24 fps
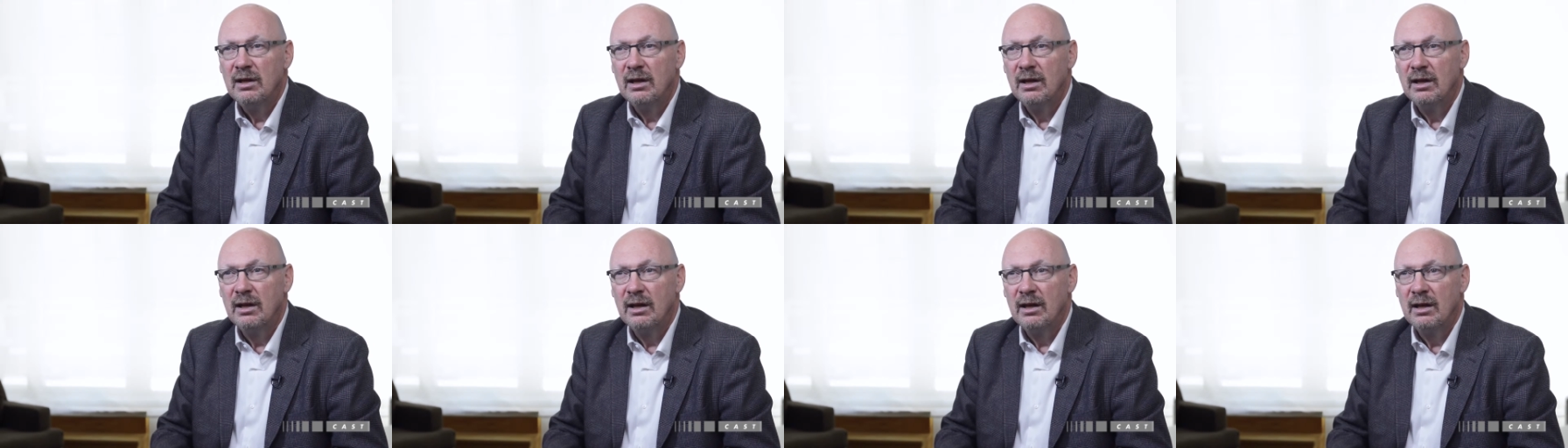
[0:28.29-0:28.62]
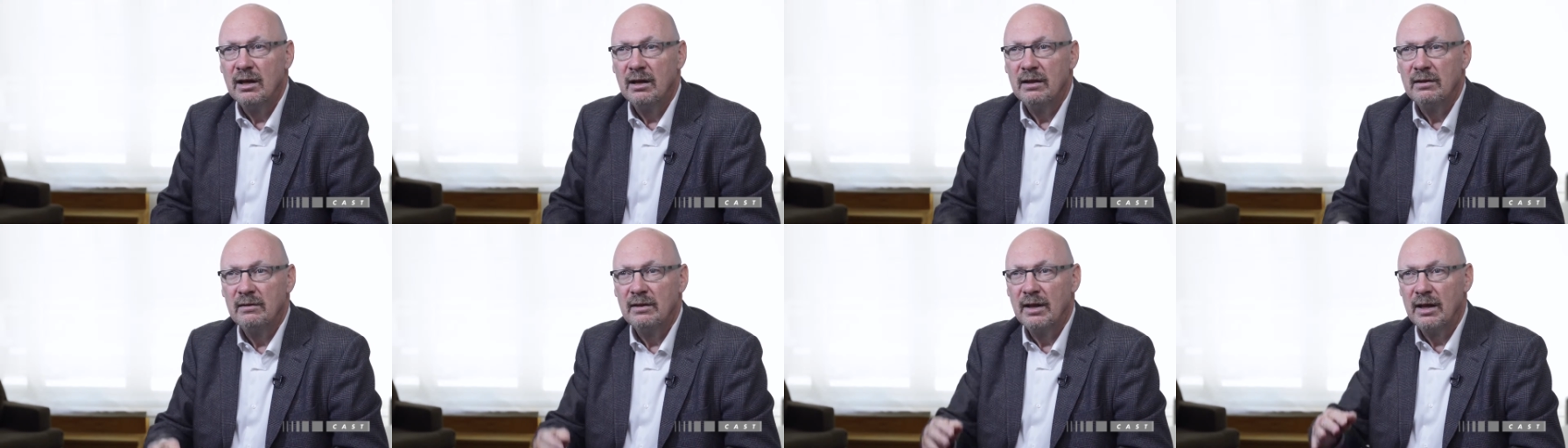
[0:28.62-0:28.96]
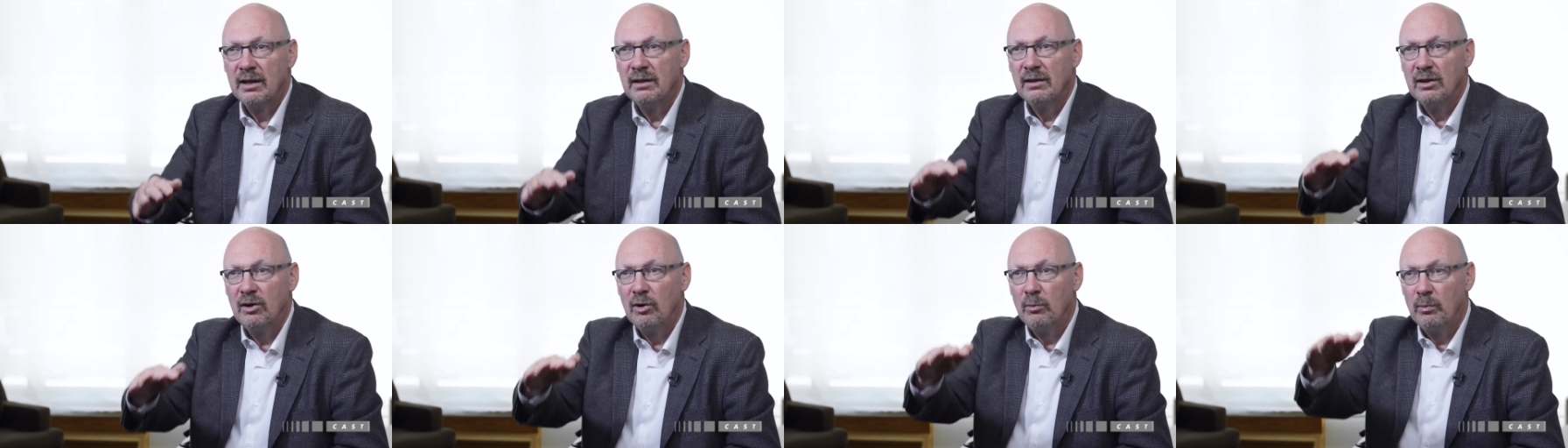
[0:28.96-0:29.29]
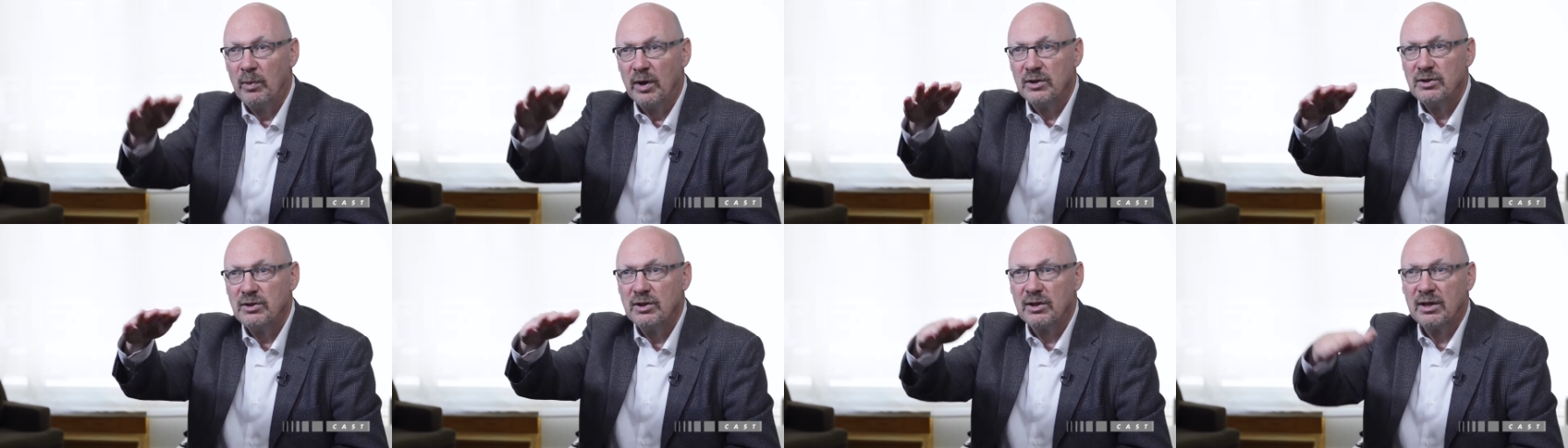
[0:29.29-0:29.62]
and then their
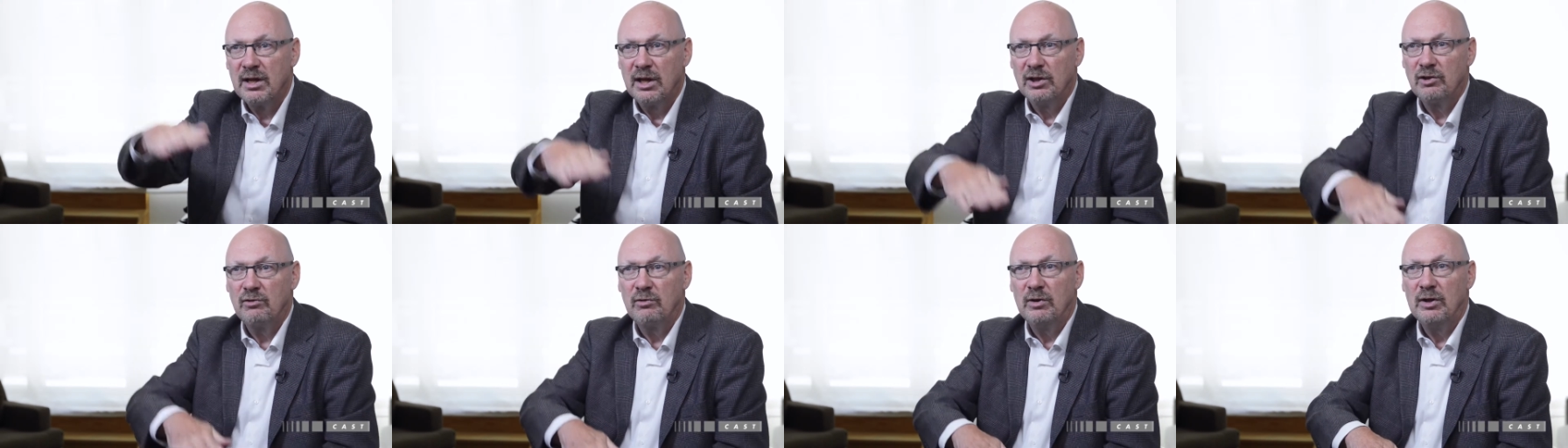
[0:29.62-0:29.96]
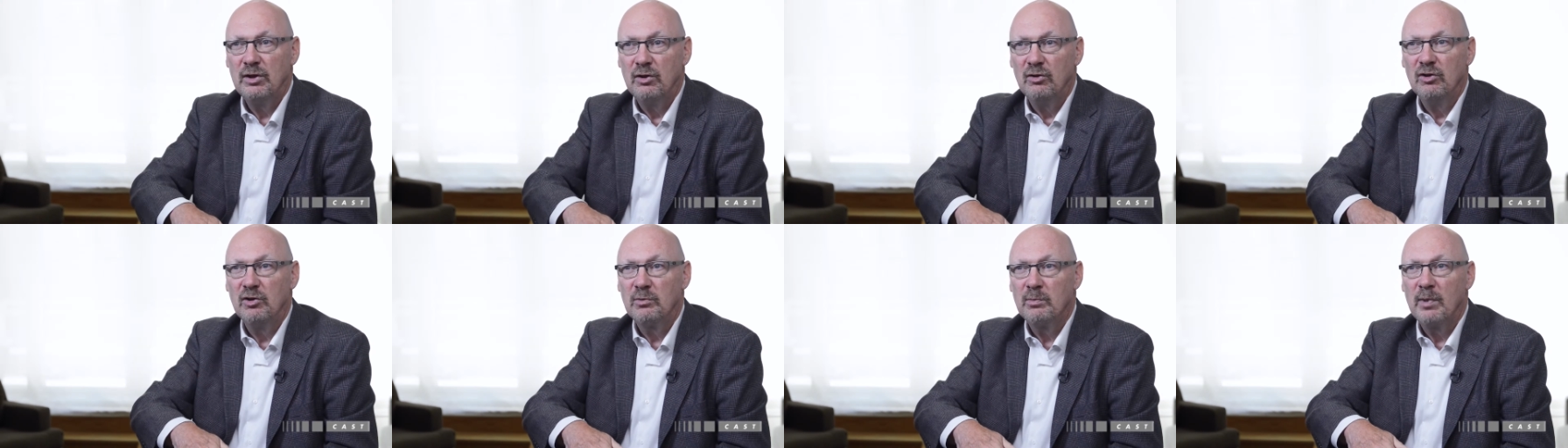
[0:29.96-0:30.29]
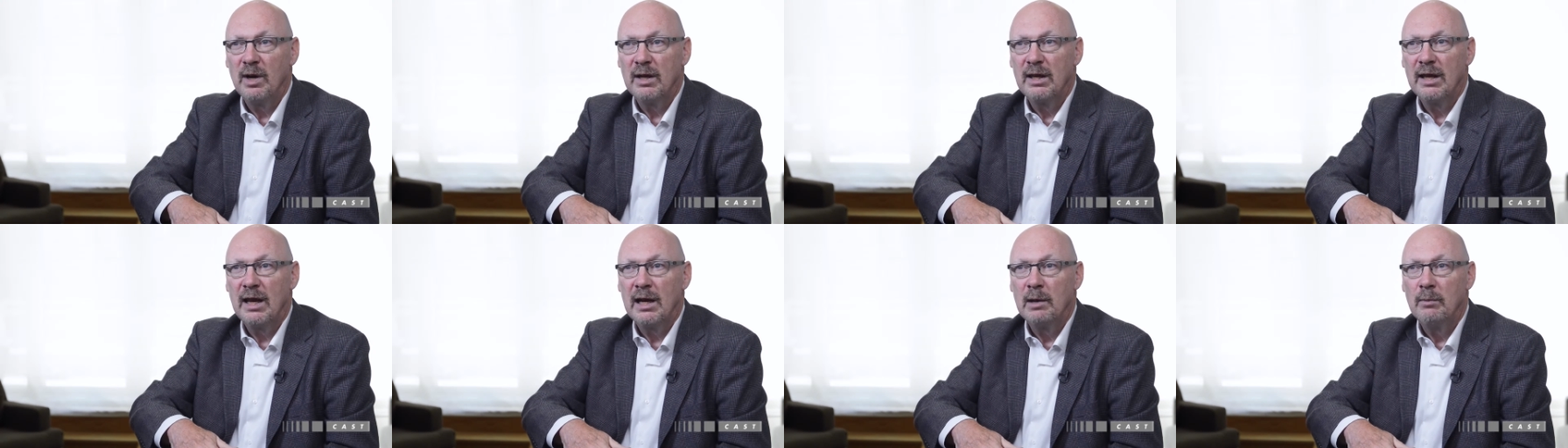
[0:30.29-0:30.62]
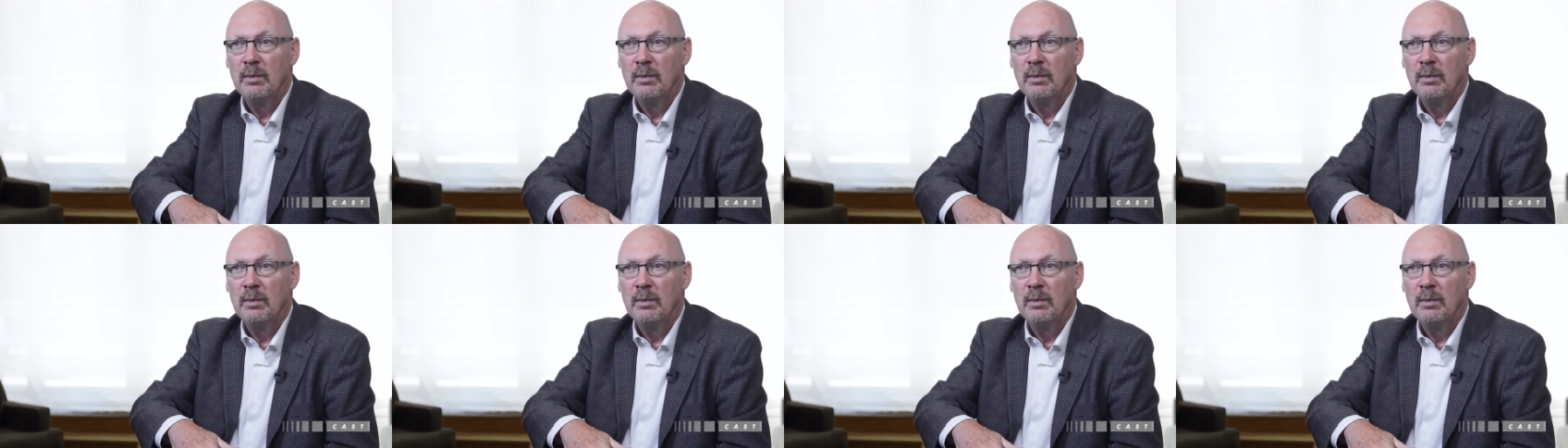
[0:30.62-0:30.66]
budget gets reduced by that